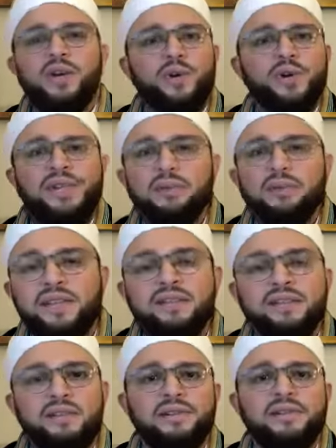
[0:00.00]
or some
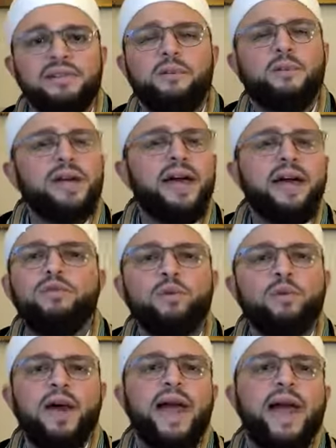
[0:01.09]
lentils, whatever
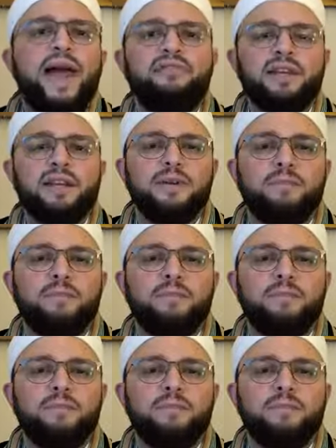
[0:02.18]
we're having